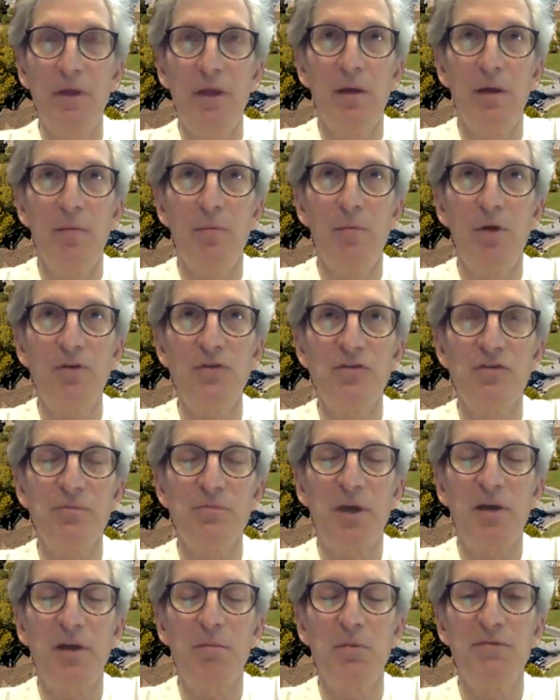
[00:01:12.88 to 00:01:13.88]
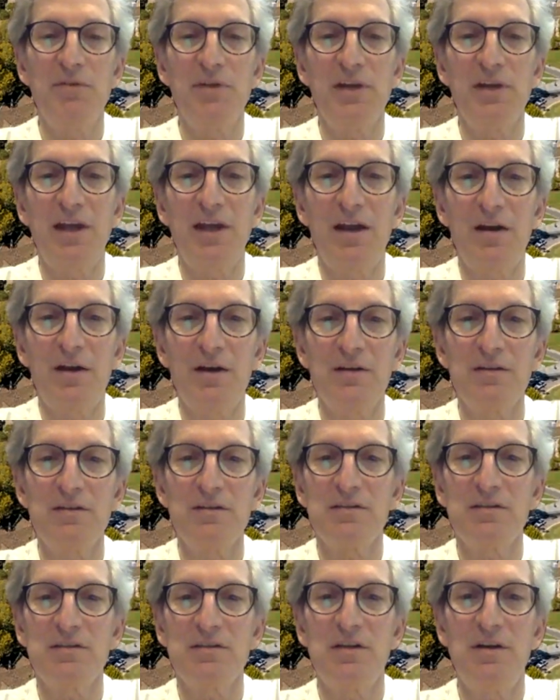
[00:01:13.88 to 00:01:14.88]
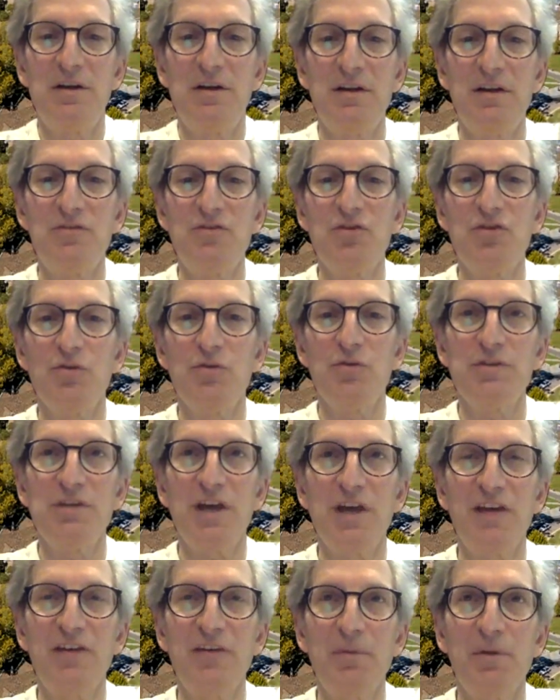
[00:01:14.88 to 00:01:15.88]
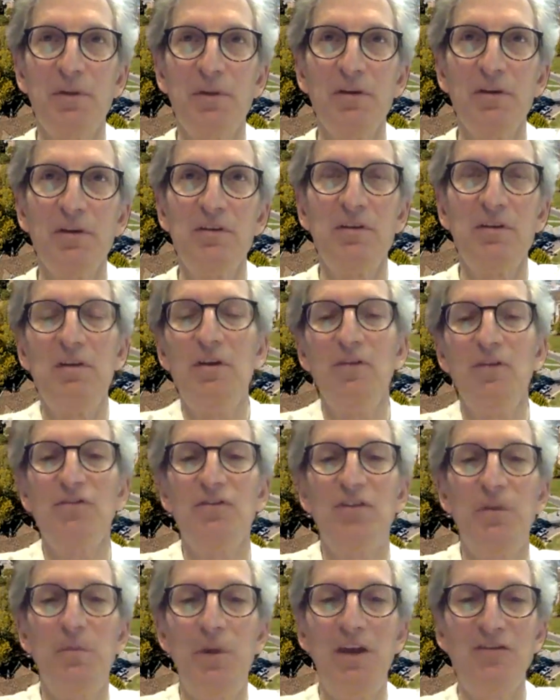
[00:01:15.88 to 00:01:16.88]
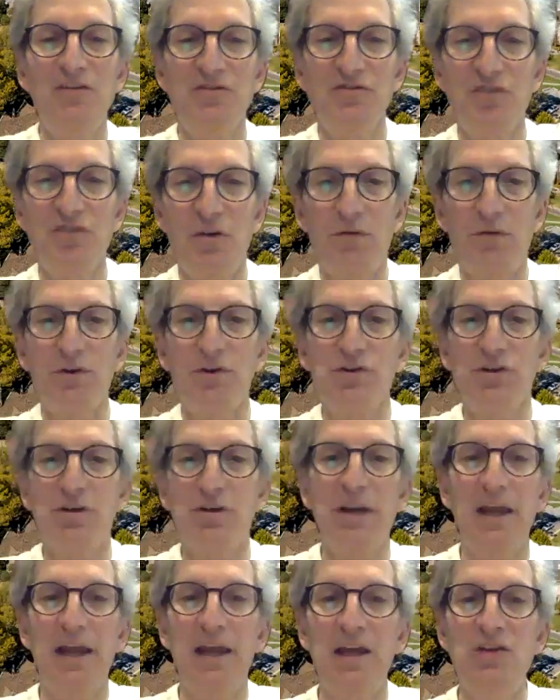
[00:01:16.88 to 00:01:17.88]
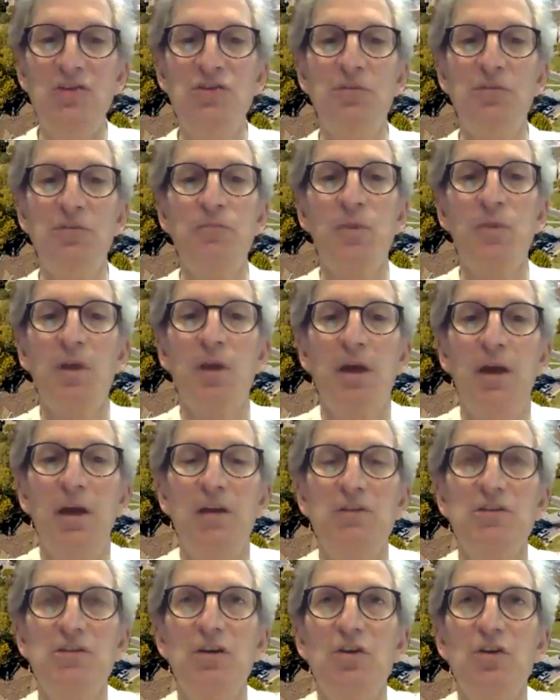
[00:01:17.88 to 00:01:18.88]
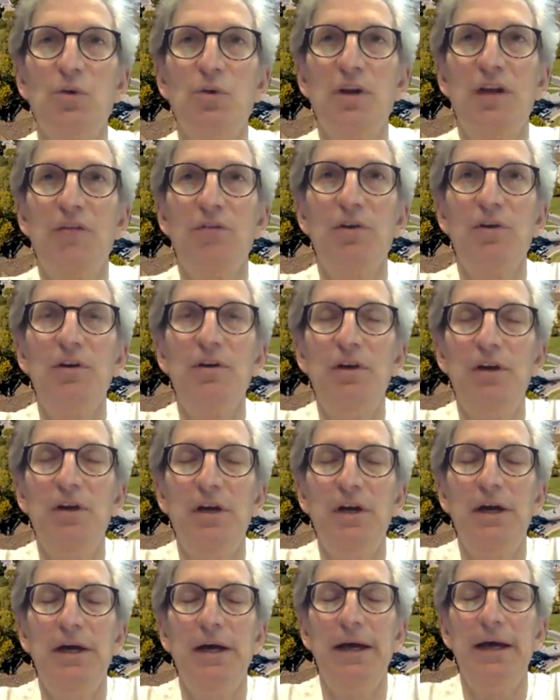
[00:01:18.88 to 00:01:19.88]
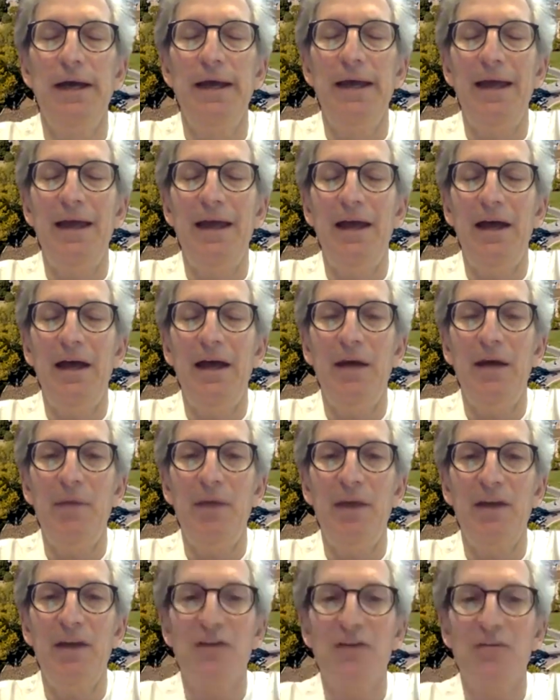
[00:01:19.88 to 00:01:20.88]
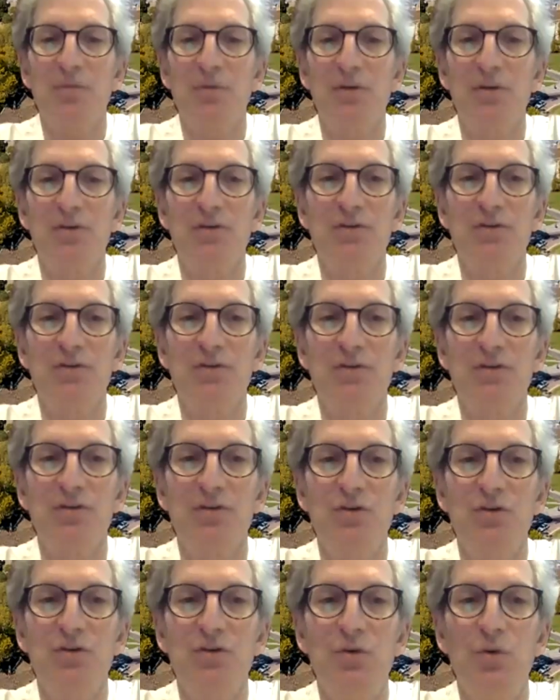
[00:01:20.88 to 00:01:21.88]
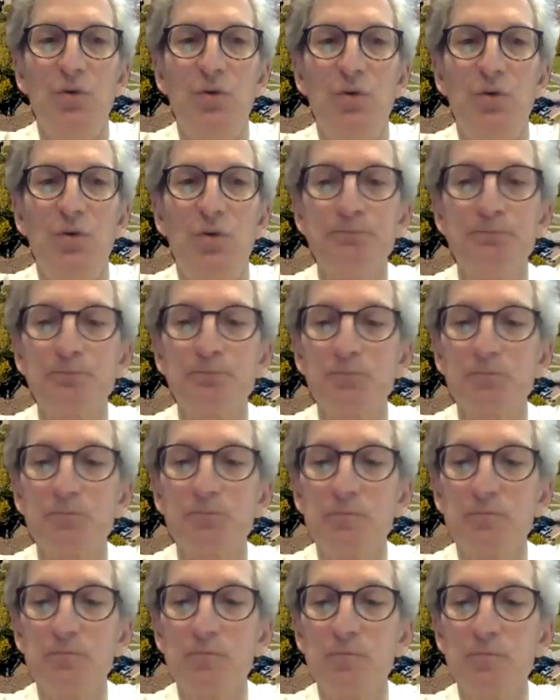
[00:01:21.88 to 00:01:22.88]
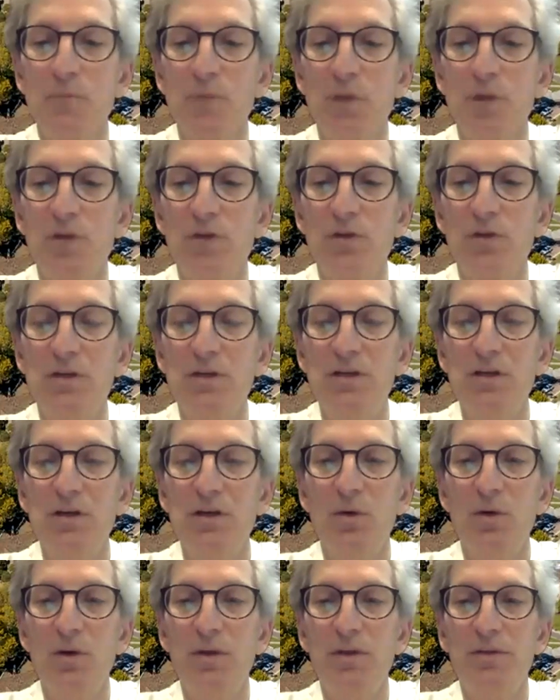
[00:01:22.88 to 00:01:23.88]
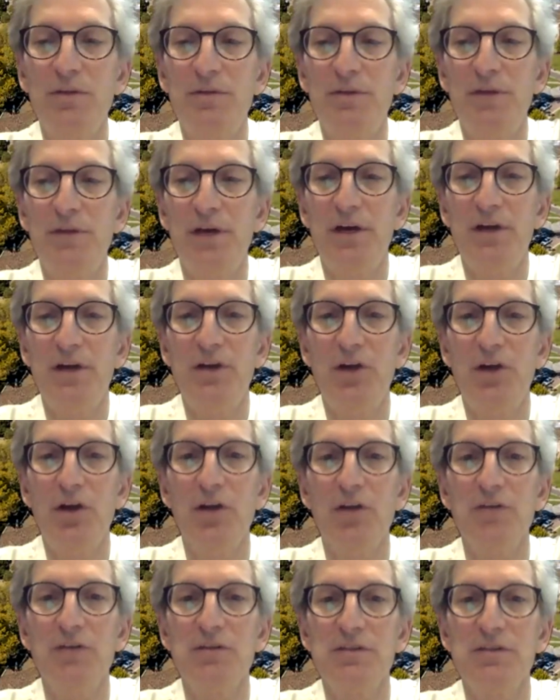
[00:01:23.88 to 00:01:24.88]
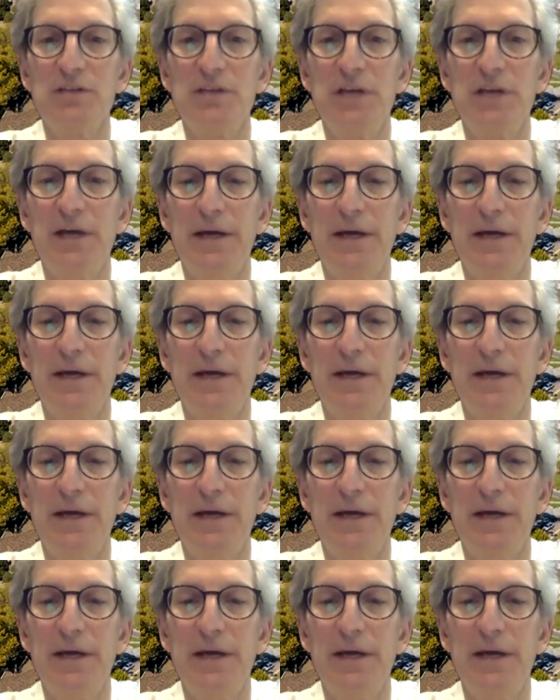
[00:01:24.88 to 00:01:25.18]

most spina bifida care is centered at children's hospitals that don't see patients over a certain age. And so there were never experts to deal with the adults.